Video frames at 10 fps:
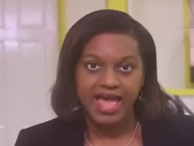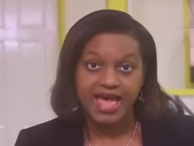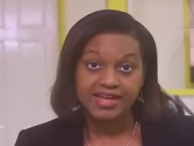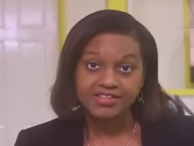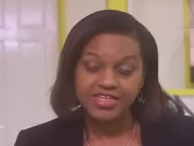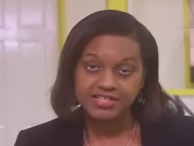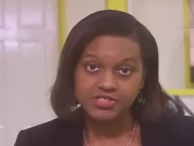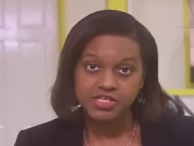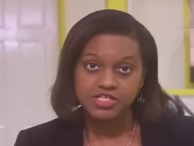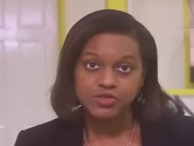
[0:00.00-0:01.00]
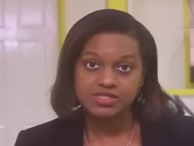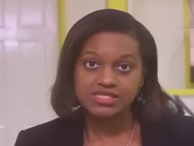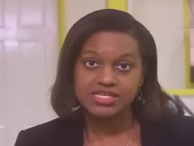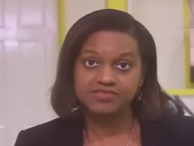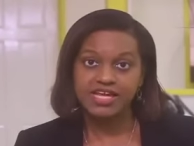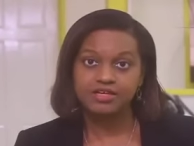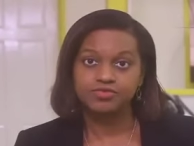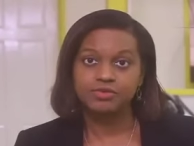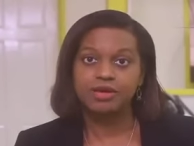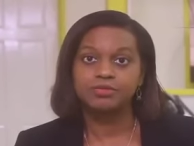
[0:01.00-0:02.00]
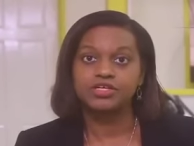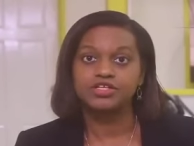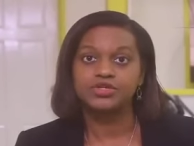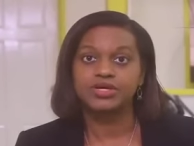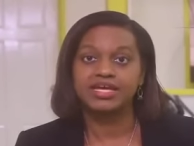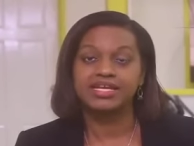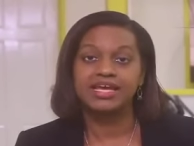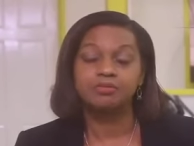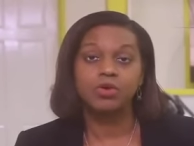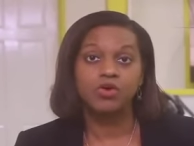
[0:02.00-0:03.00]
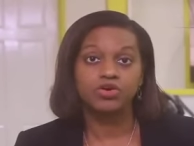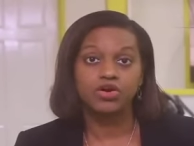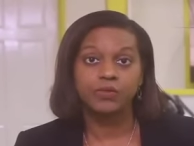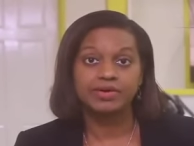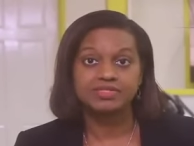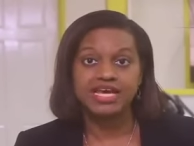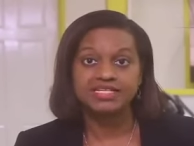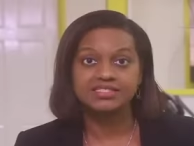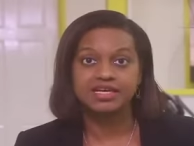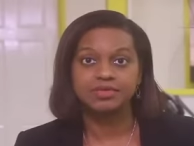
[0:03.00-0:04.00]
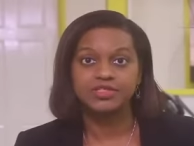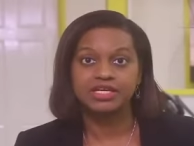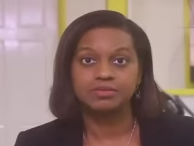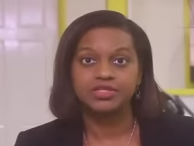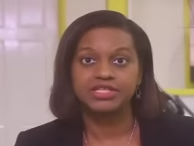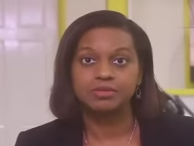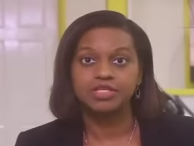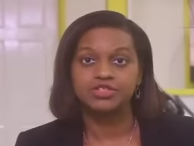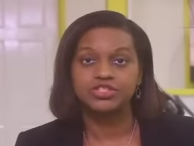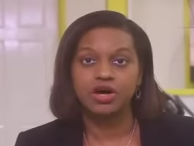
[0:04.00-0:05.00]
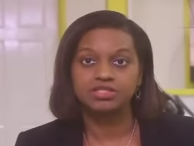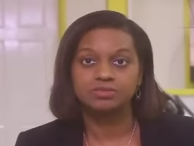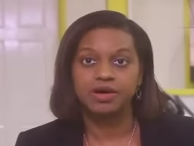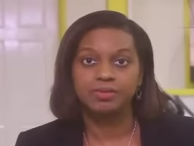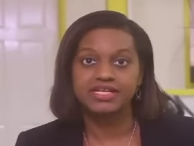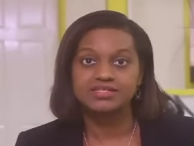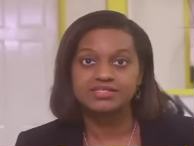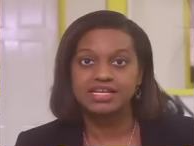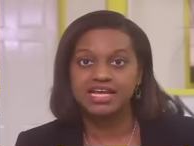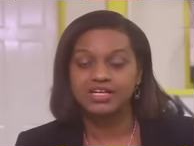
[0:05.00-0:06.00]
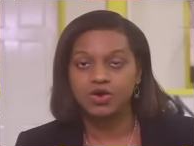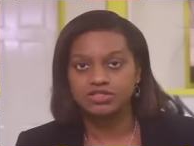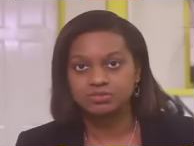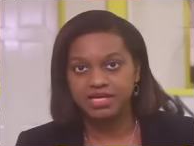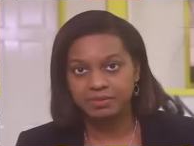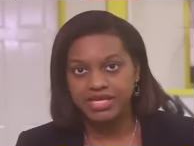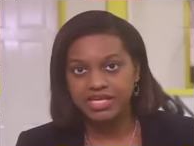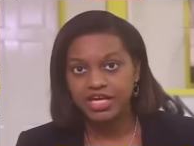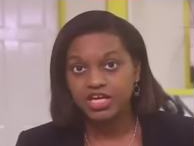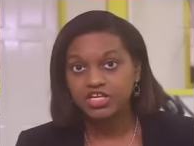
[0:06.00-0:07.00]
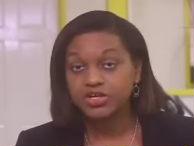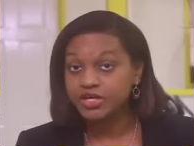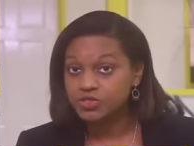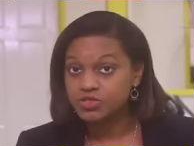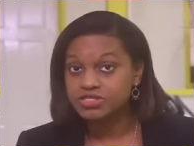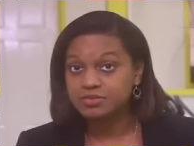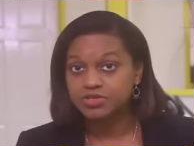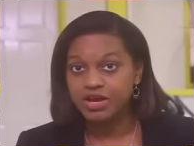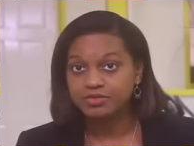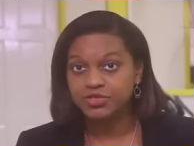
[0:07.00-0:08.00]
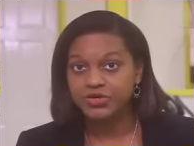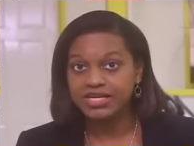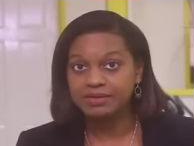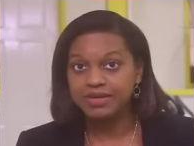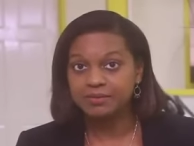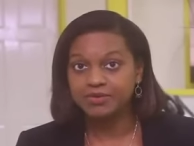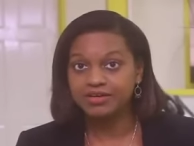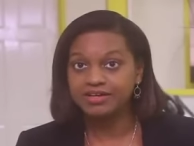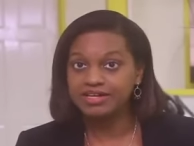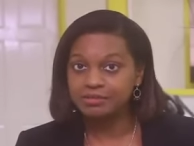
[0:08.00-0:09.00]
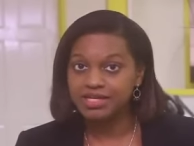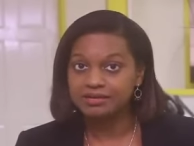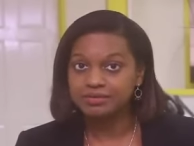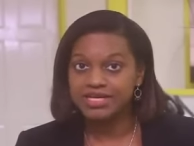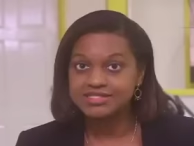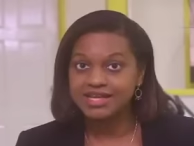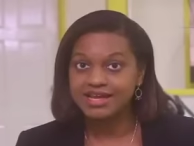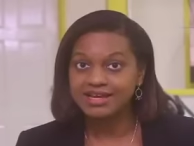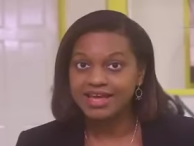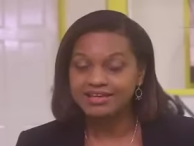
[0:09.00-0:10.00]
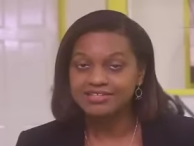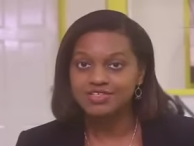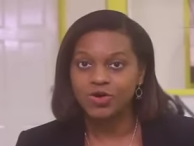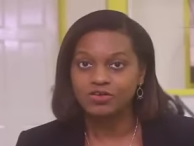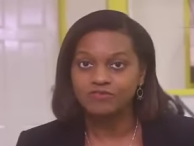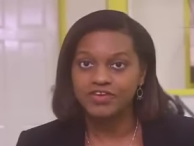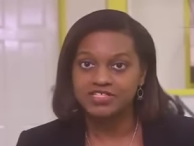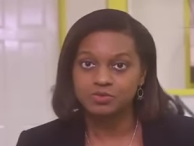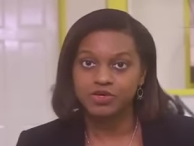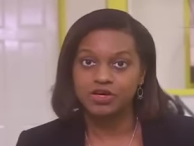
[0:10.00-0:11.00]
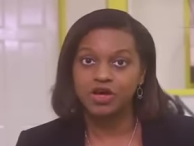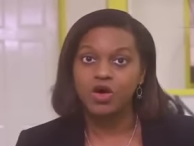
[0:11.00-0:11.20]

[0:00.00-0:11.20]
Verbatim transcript: And that's the news this evening. Remember, you can get more on our website, w w w dot barbados today dot b b. You can also subscribe to our e-paper, email updates, and like us on Facebook.